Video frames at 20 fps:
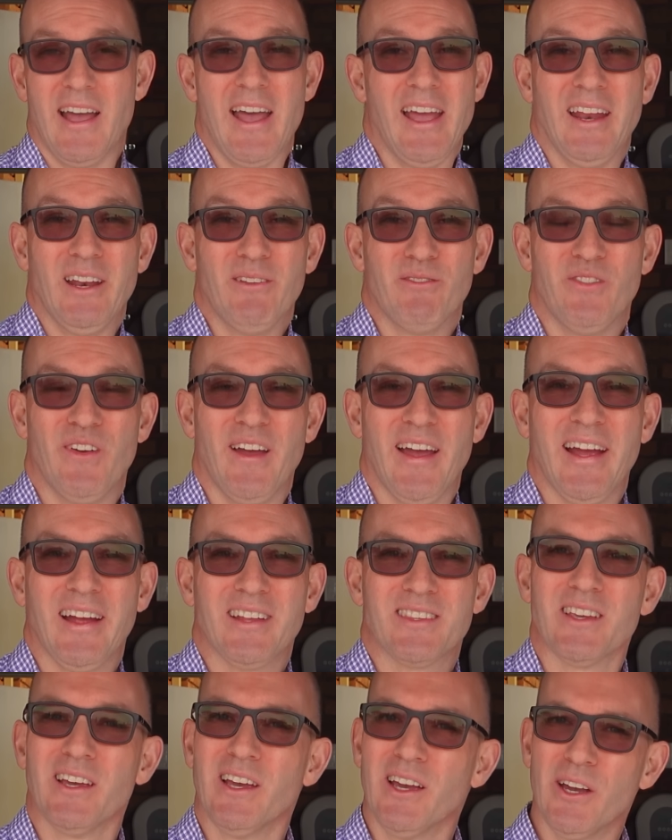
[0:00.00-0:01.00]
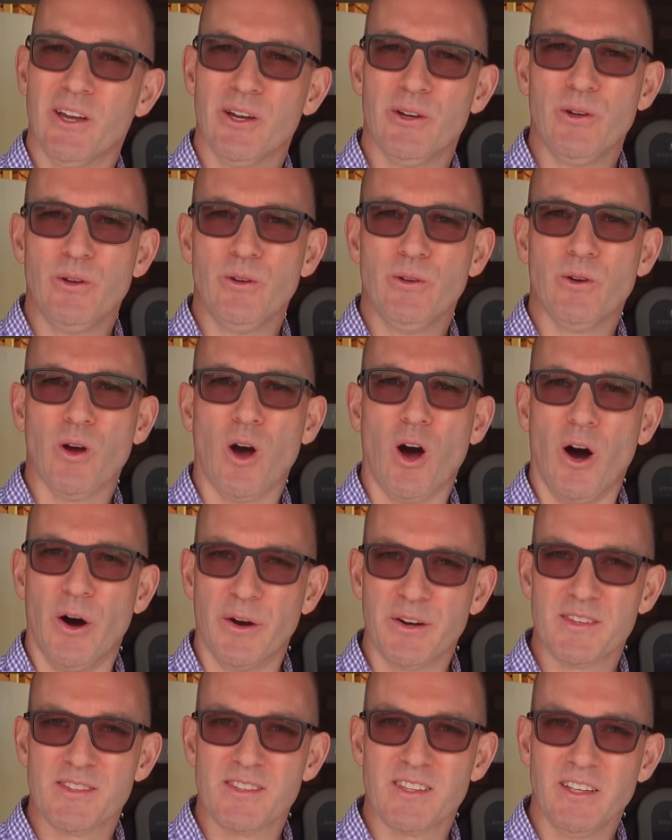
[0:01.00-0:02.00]
and in fact, who
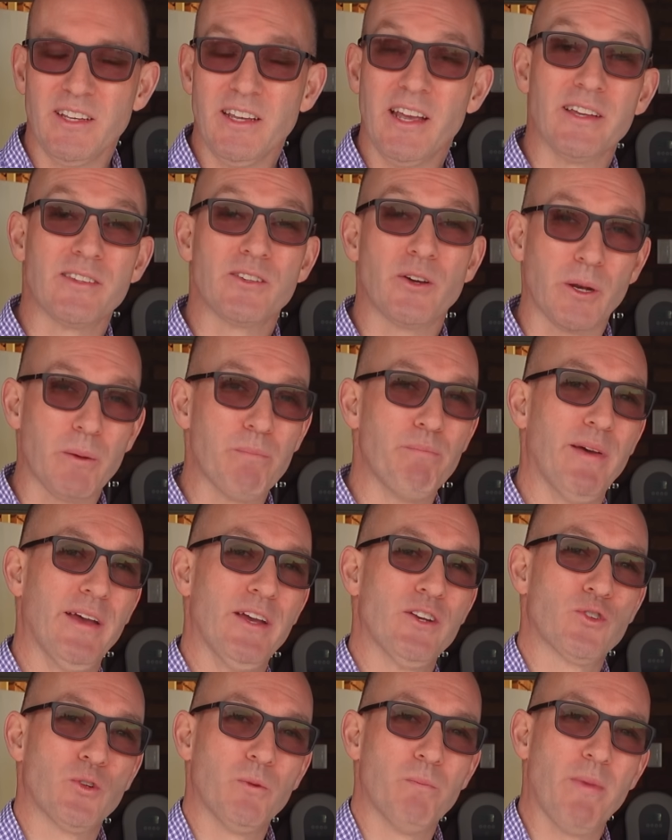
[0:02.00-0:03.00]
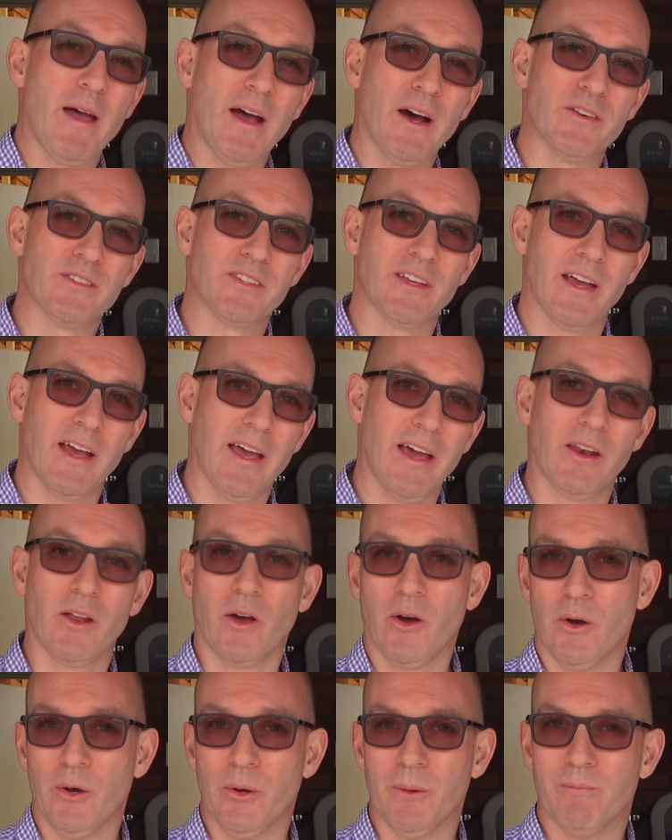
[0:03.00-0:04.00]
honestly has got a petrol Bowser at
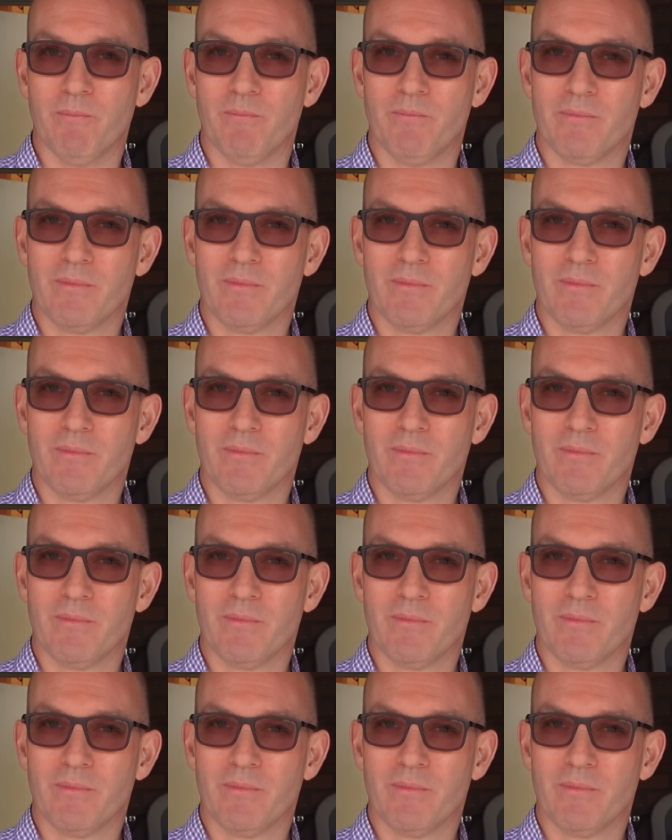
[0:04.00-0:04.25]
home?